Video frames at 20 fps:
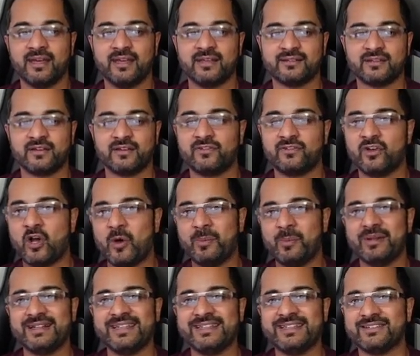as I've
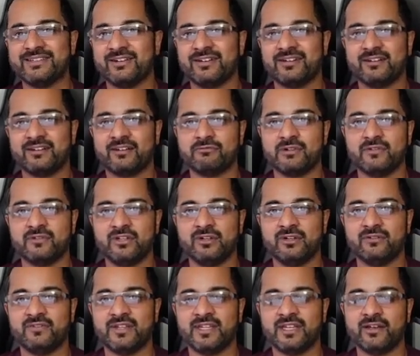commonly done
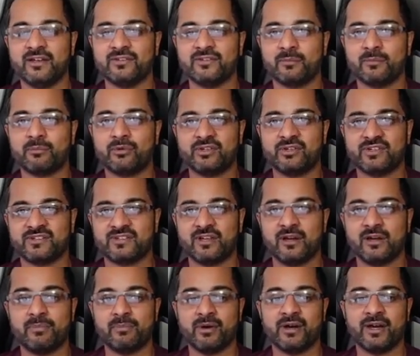review videos on products
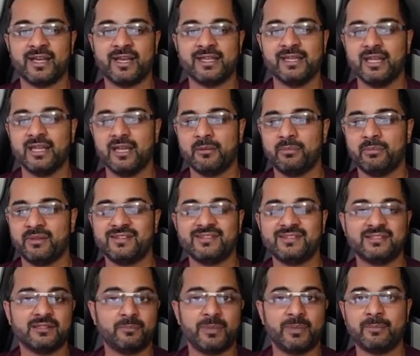that I buy, but
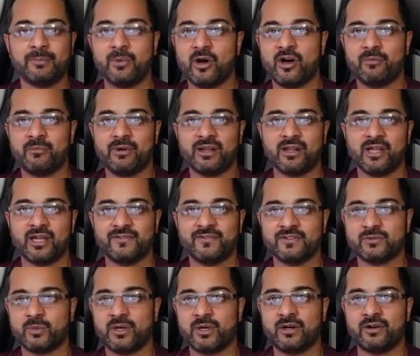this is a big part of my life
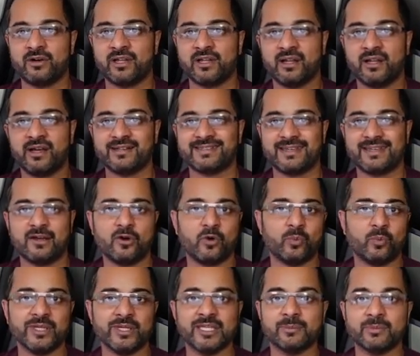as well, and I like to
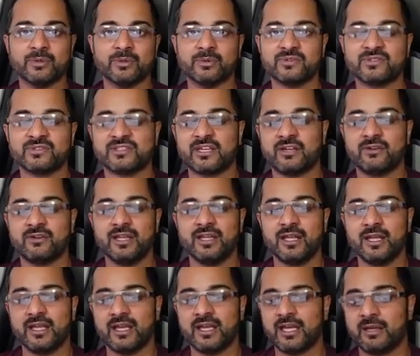help people. So
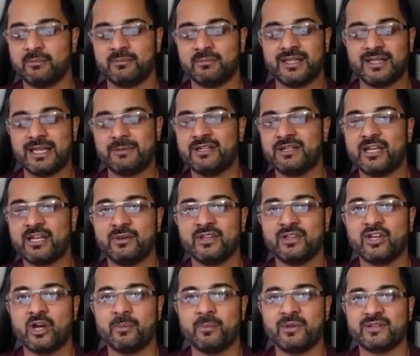let me know in
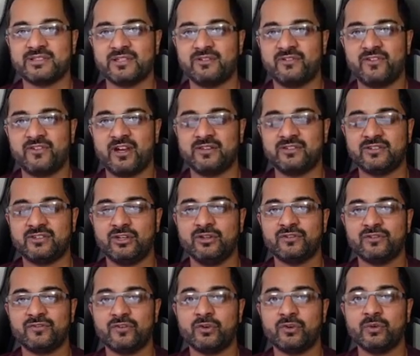the comments if you found this
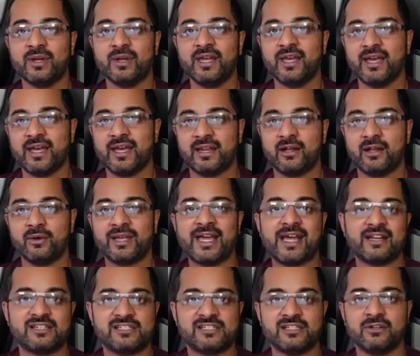useful, and I'll
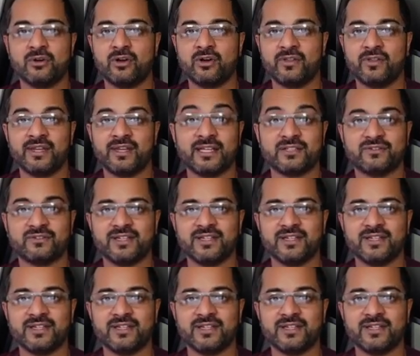catch you on the next